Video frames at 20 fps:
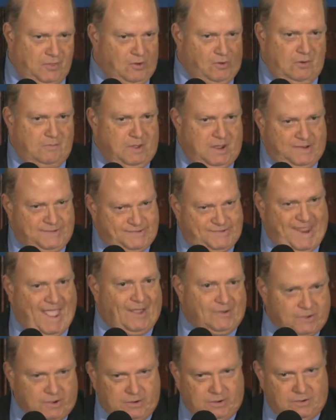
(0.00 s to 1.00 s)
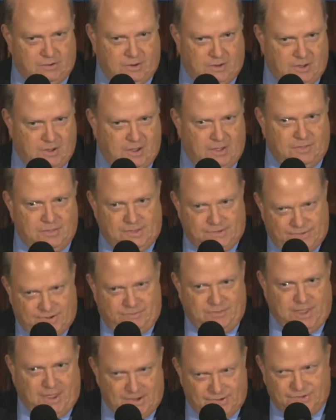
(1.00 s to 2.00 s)
There would be a sounder, the
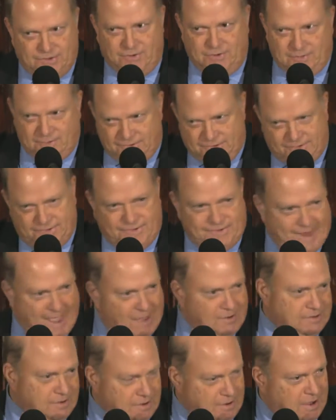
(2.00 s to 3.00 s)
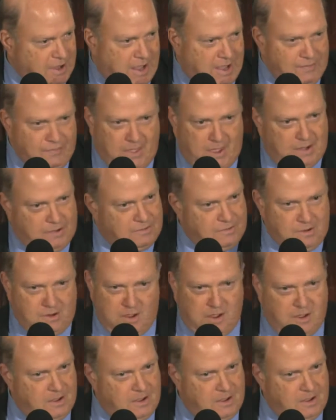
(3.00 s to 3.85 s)
CBS News sounder, and then